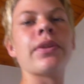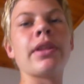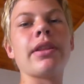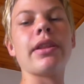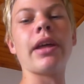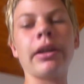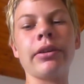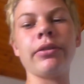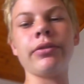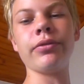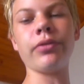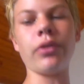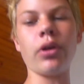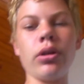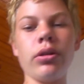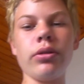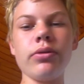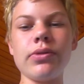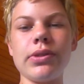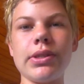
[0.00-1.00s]
that
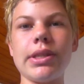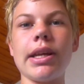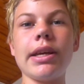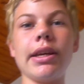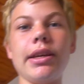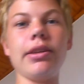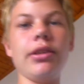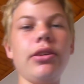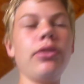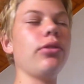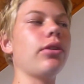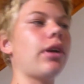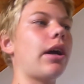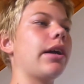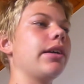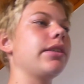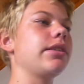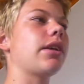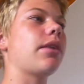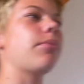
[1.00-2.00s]
involves, like, you
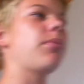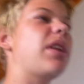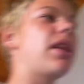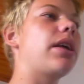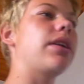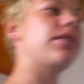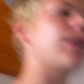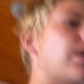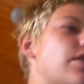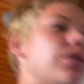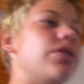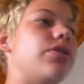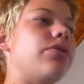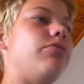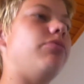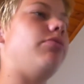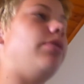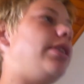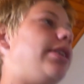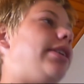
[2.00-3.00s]
guys. I mean, it
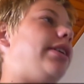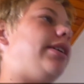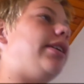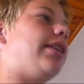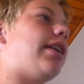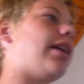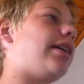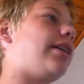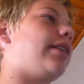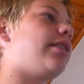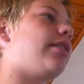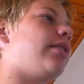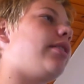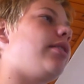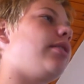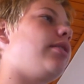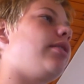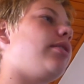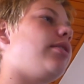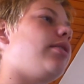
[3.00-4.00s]
doesn't really, like,
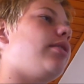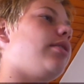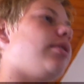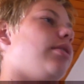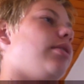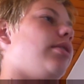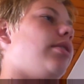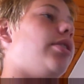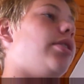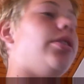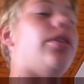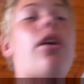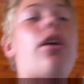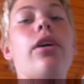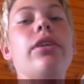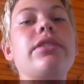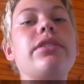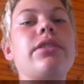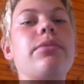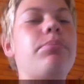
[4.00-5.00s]
a
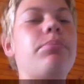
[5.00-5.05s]
lot,